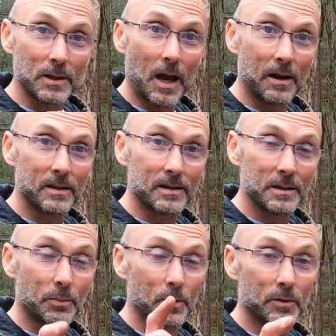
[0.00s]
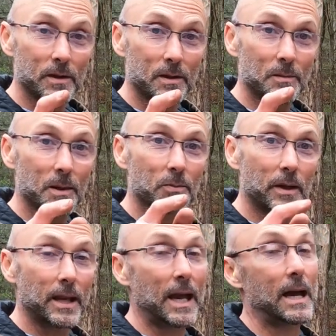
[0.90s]
is obviously proven to be
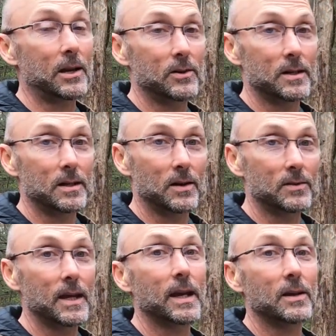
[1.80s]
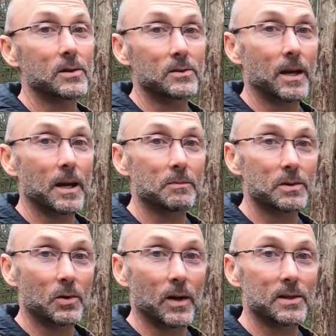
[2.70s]
plenty accurate enough to take out the
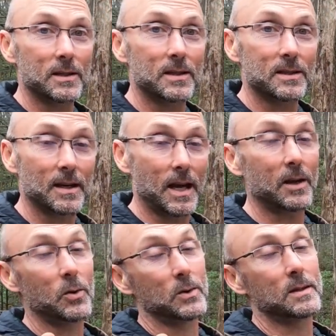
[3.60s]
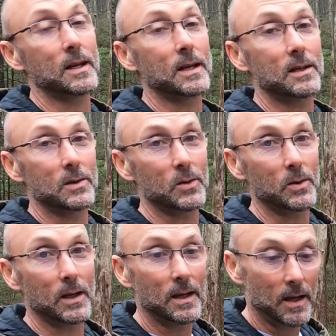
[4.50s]
rams. The question is, can I hold steady to
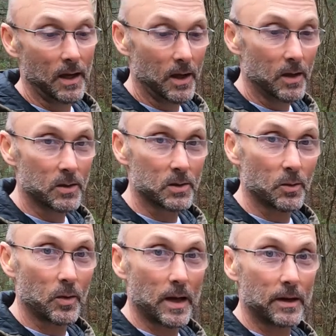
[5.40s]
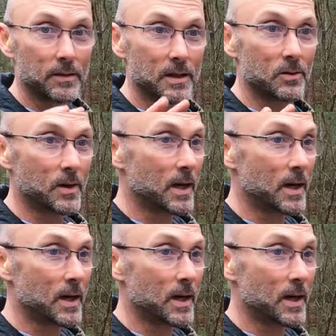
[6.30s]
do it? So we'll have 10